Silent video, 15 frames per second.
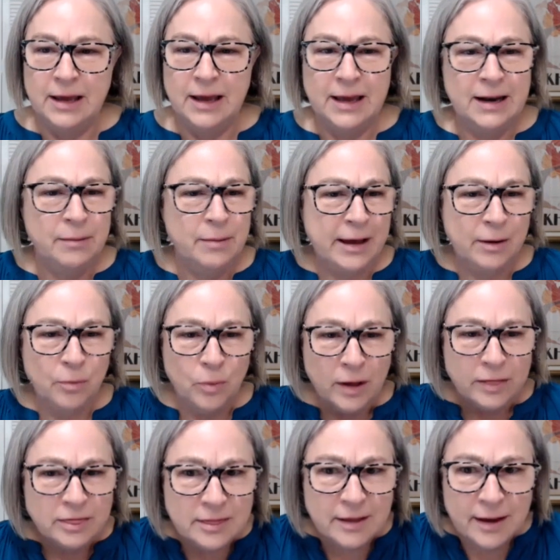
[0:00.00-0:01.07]
And I'm like, what
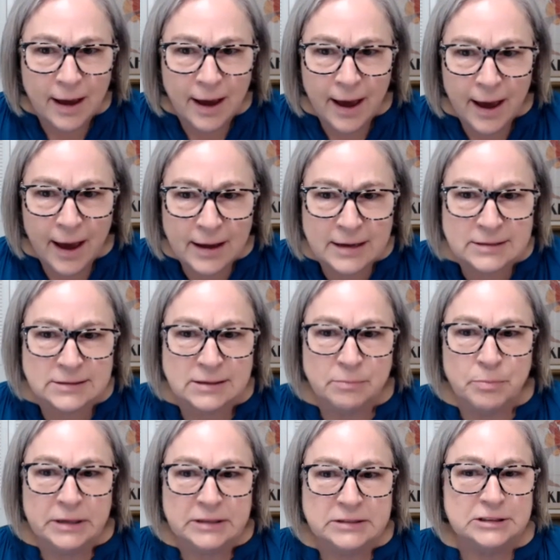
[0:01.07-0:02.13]
the heck is a
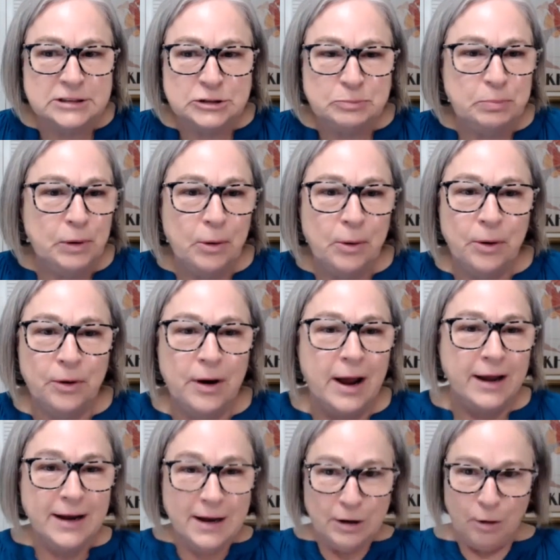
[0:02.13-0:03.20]
business broker? I
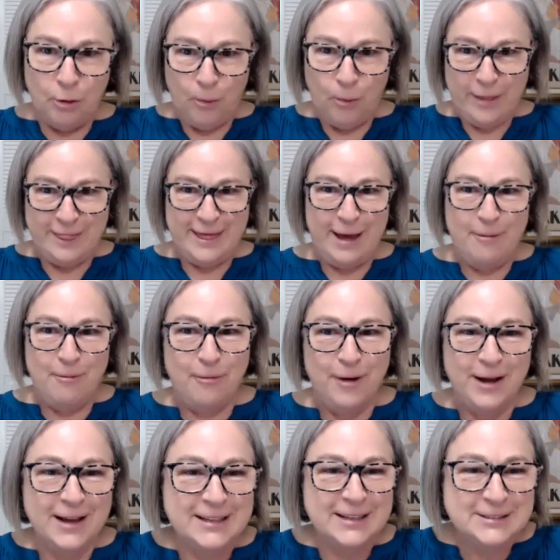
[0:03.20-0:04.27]
didn't know what that
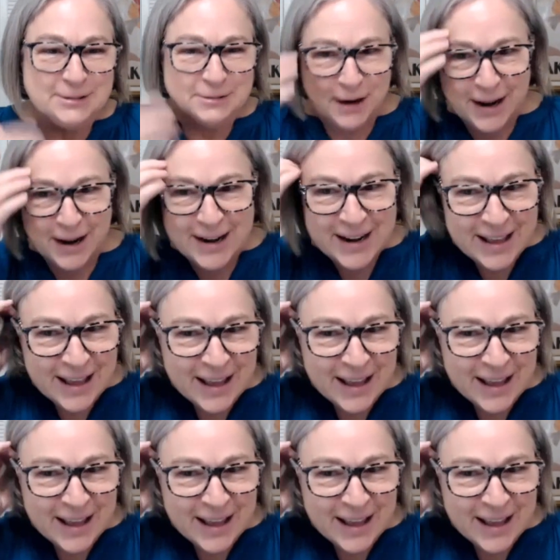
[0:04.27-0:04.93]
was, right?